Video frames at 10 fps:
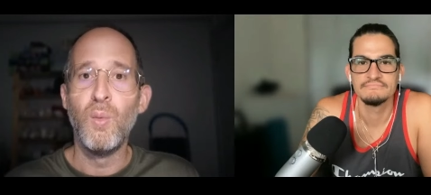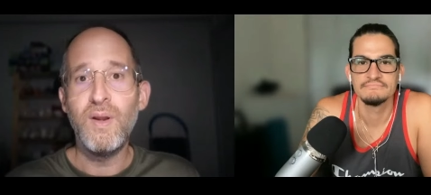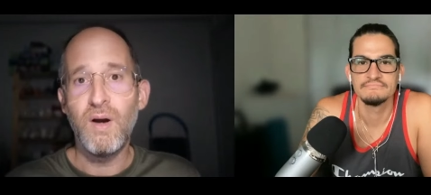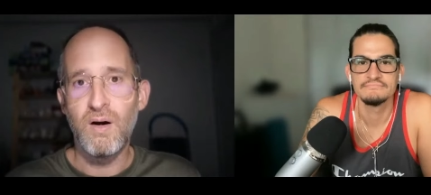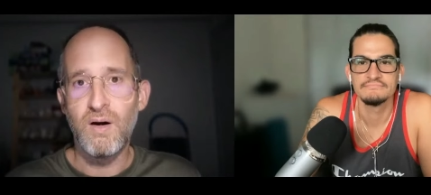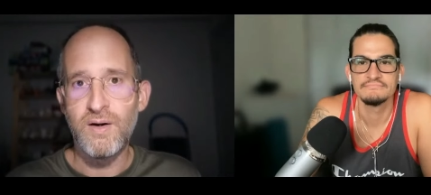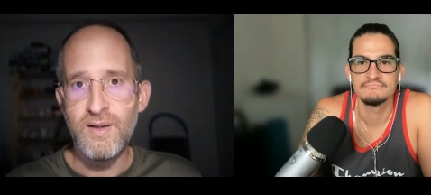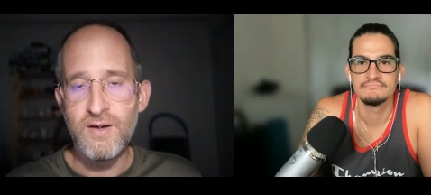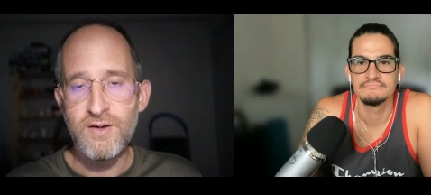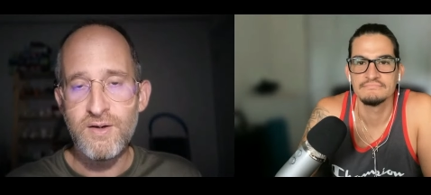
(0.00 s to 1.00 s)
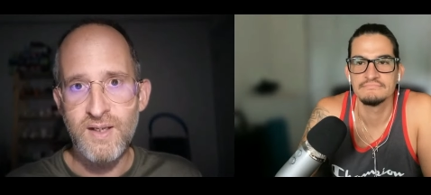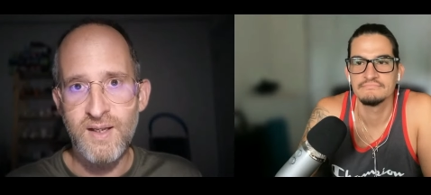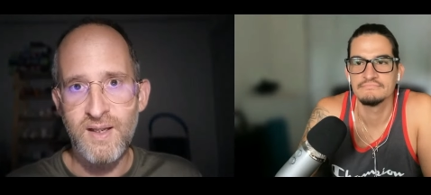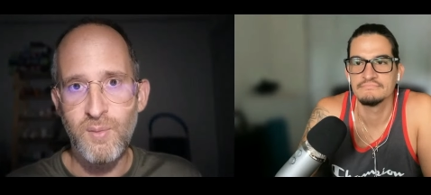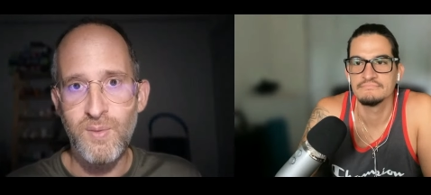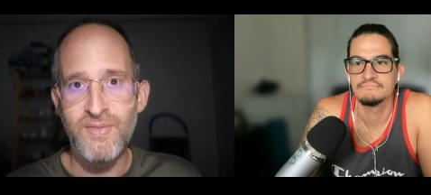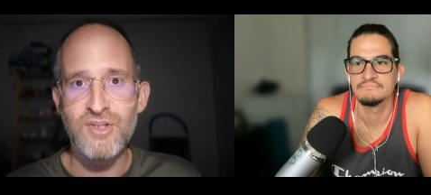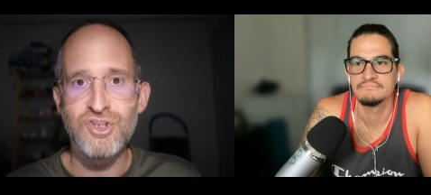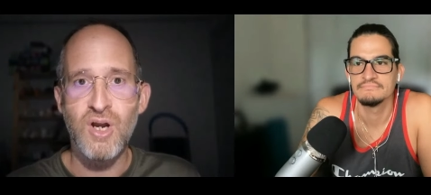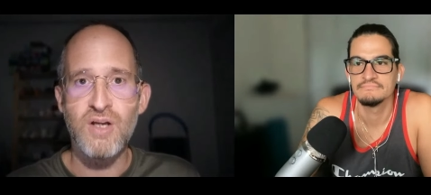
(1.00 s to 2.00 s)
Speaker 1: We are here today
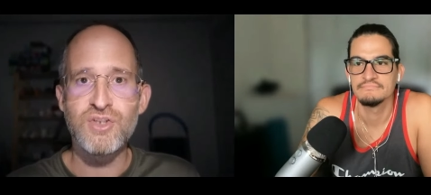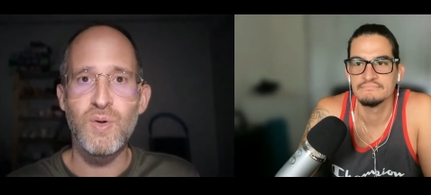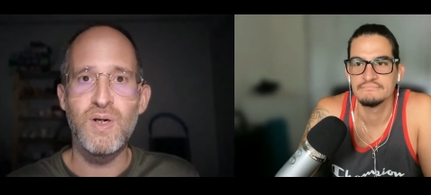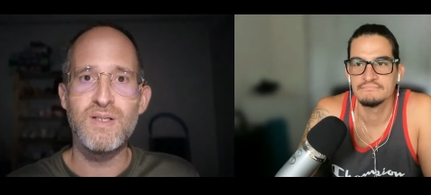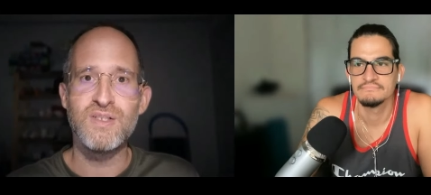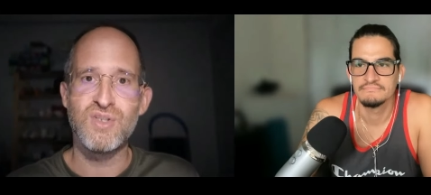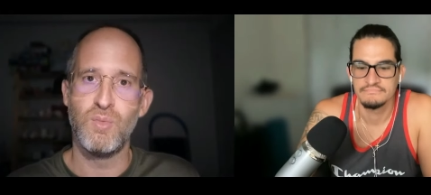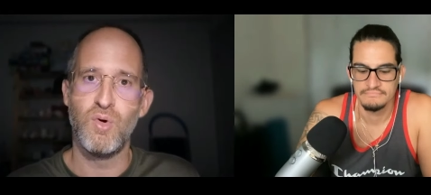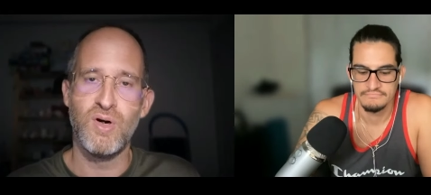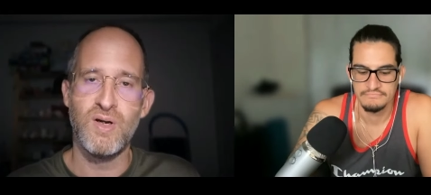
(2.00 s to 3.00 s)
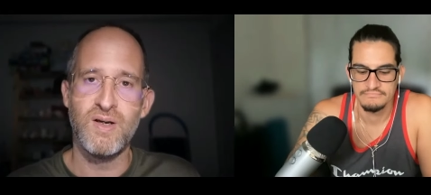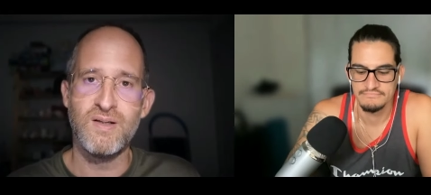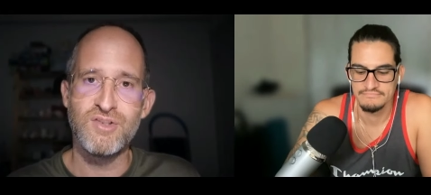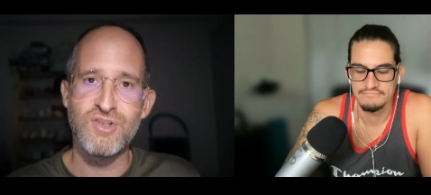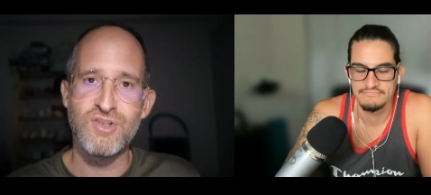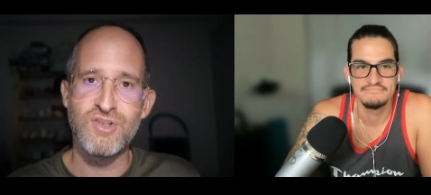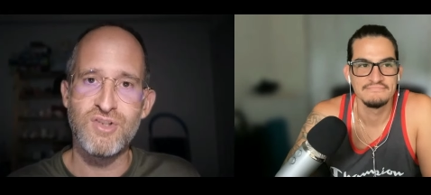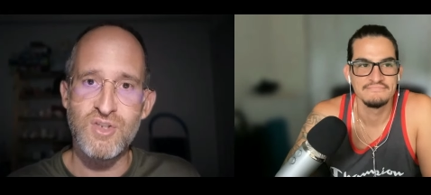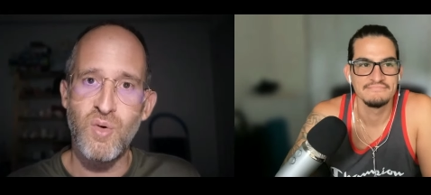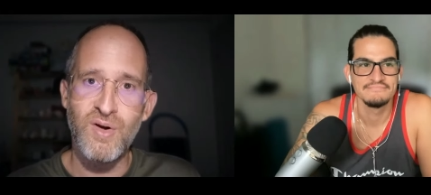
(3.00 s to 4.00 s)
with Joshua Zamora. Joshua,
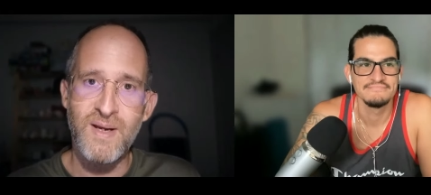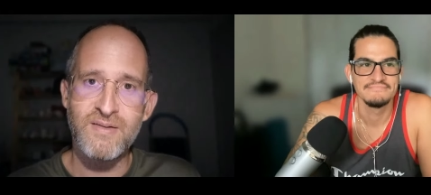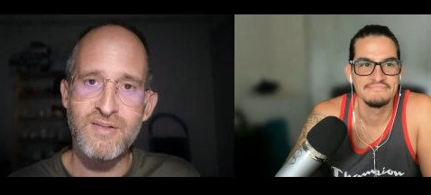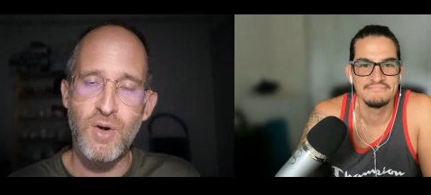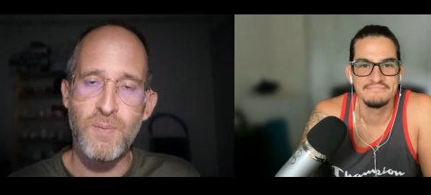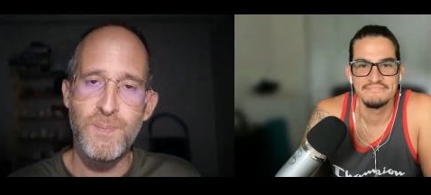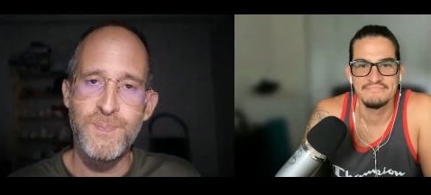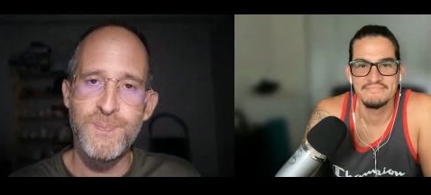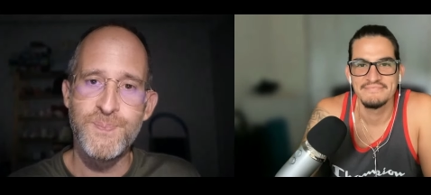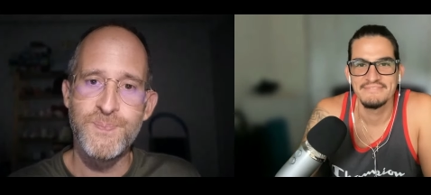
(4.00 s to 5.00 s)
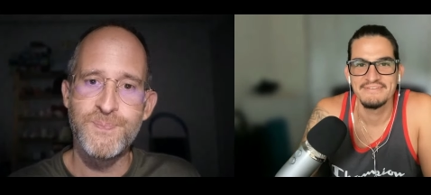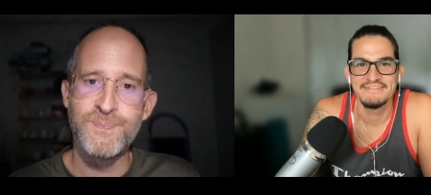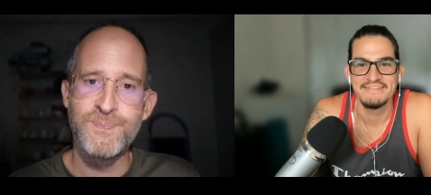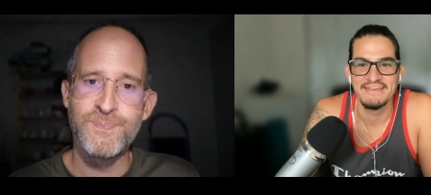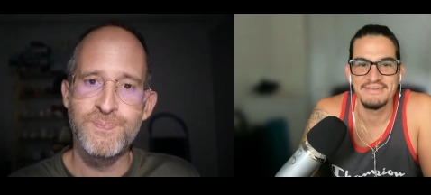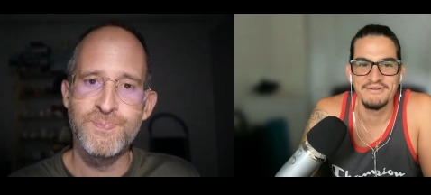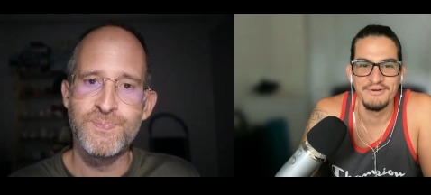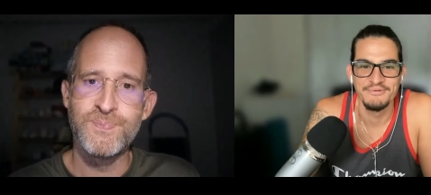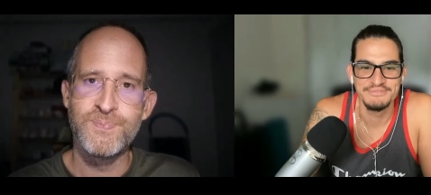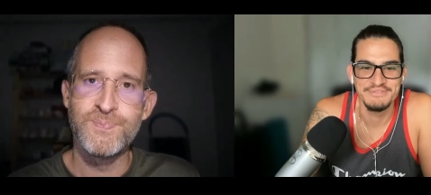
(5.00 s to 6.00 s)
welcome back to the show.
Speaker 2: Thank
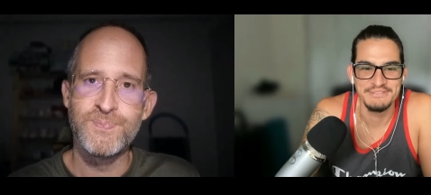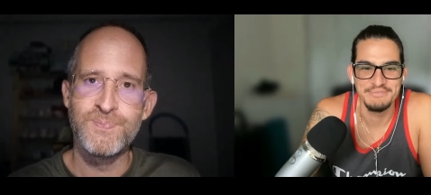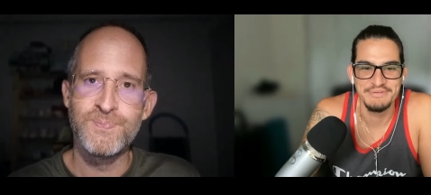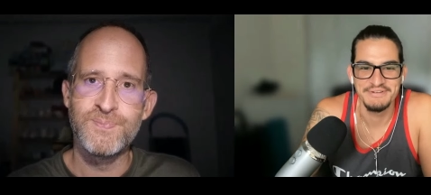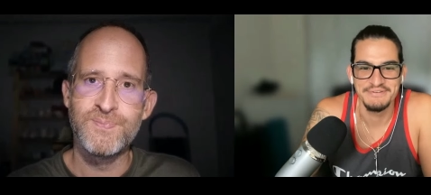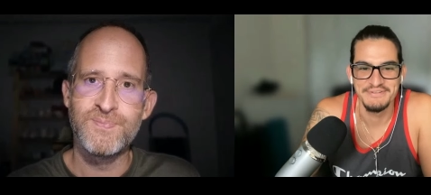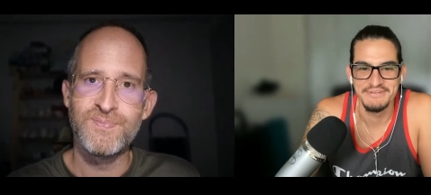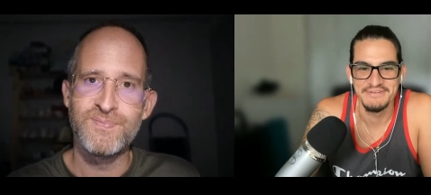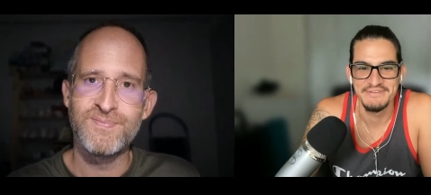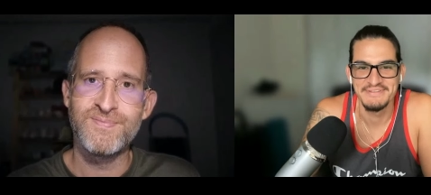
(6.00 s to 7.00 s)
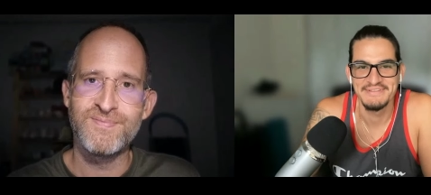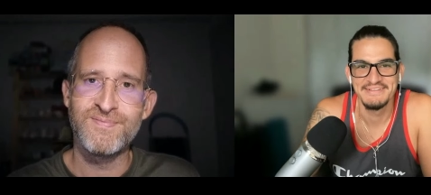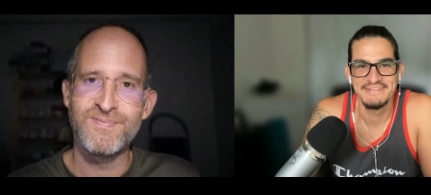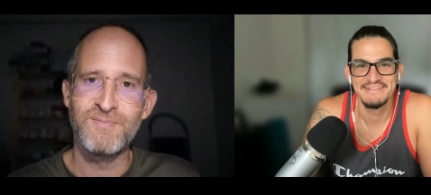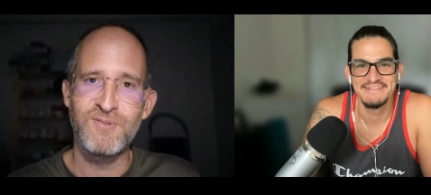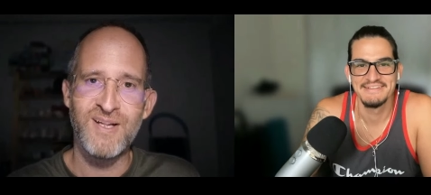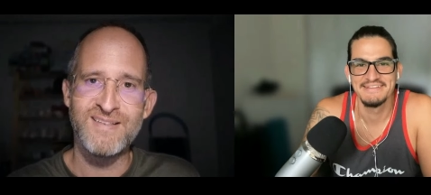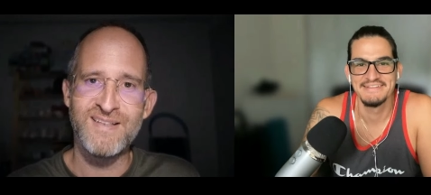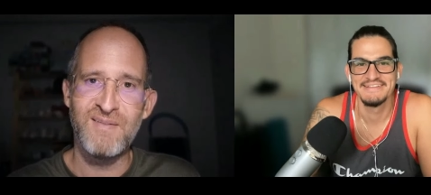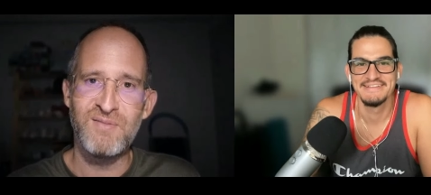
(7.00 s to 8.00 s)
you. Always great to be here with you.
Speaker 1: I'm
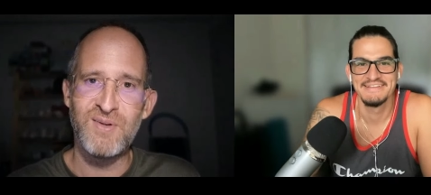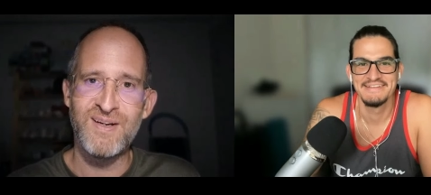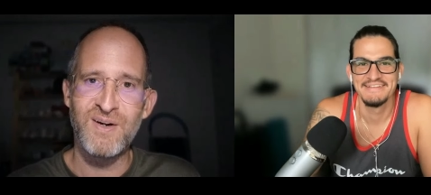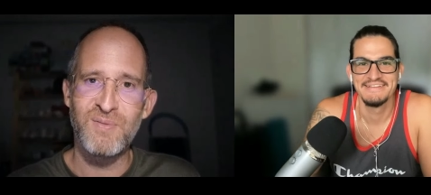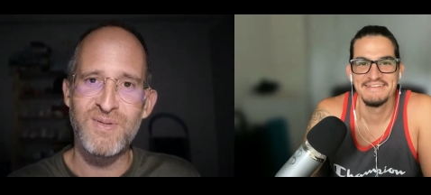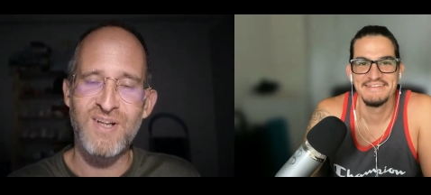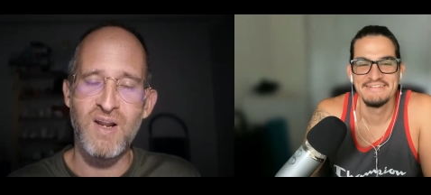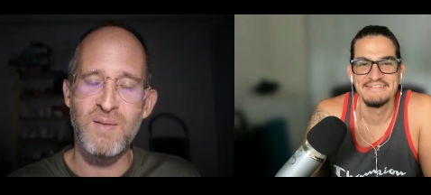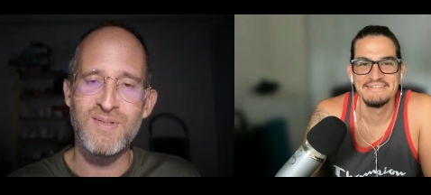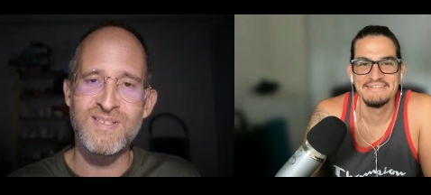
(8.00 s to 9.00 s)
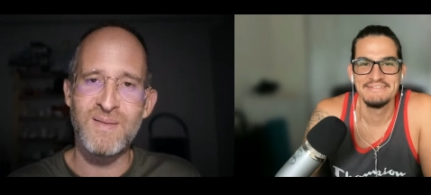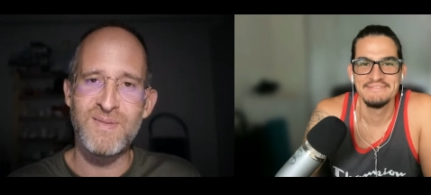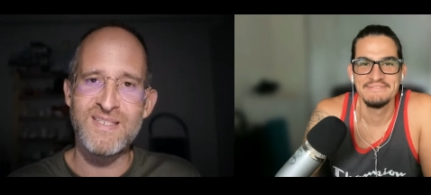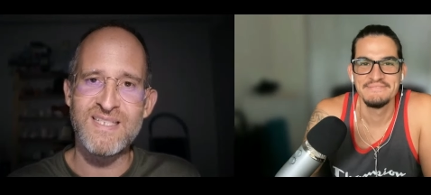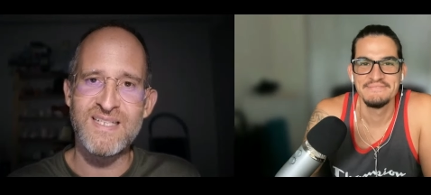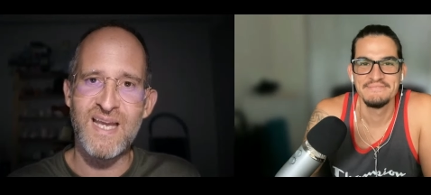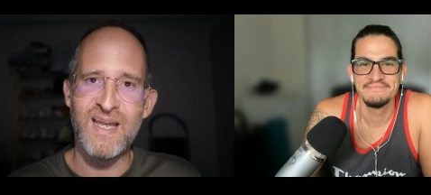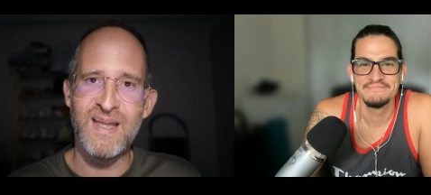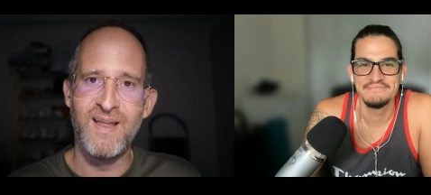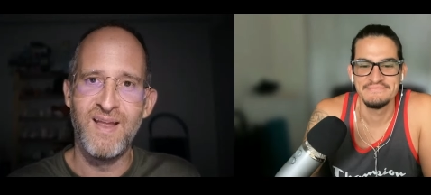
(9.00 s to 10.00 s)
glad to have you here. We're talking about something
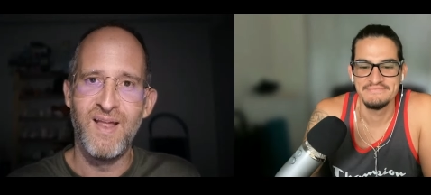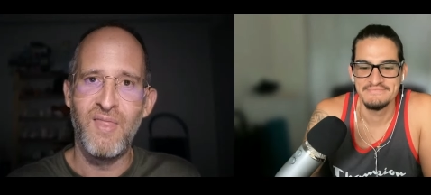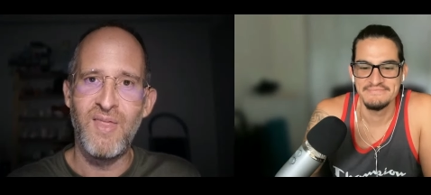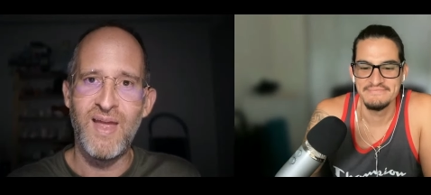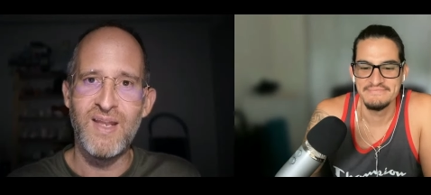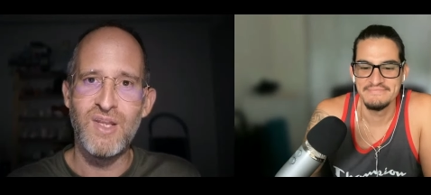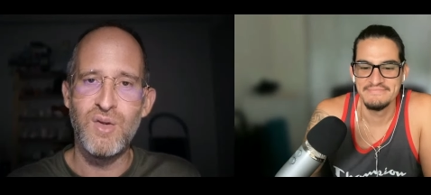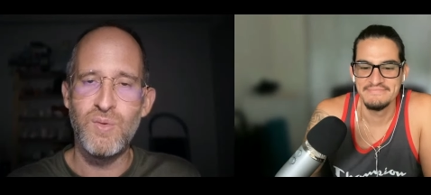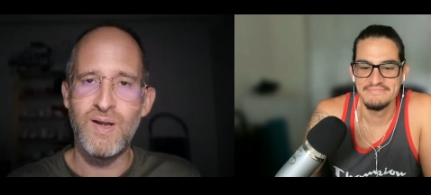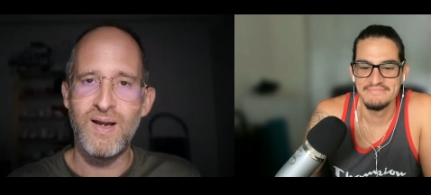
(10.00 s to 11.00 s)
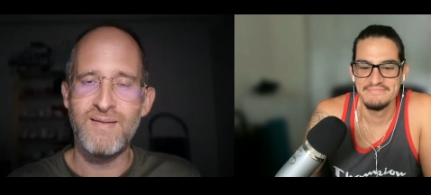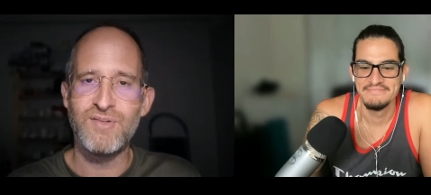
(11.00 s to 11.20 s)
today that you and I have